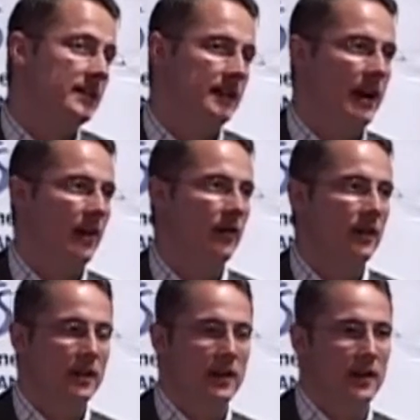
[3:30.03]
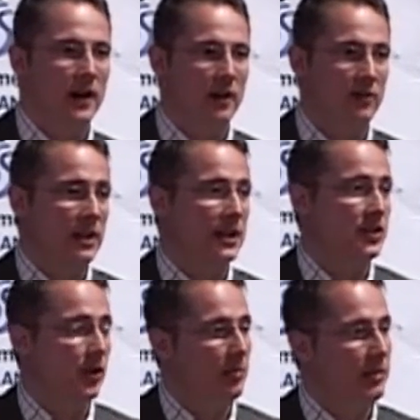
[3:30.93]
And now I really
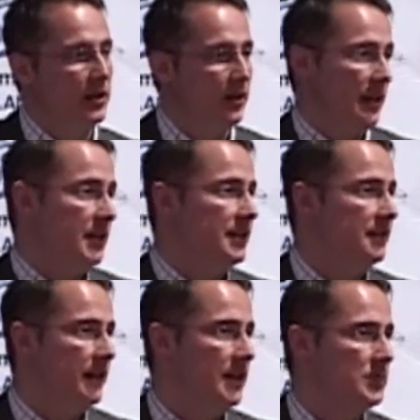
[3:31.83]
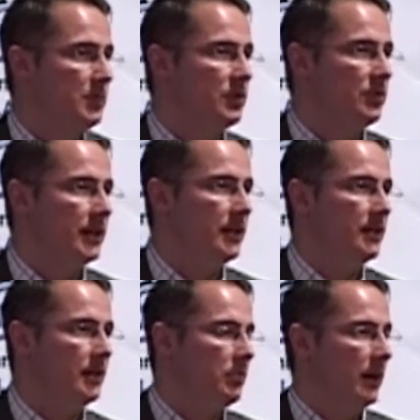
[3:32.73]
enjoy being on that interface between
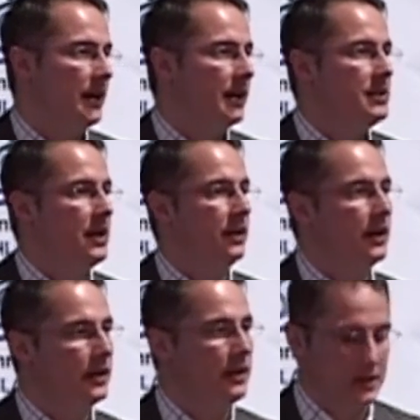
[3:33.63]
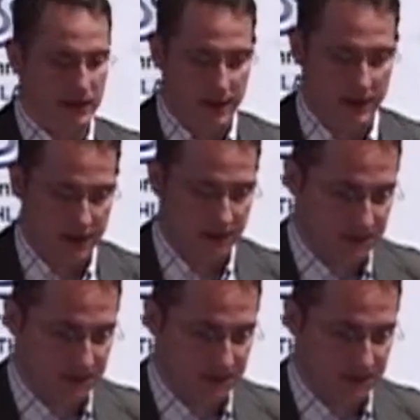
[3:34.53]
applied IT and science.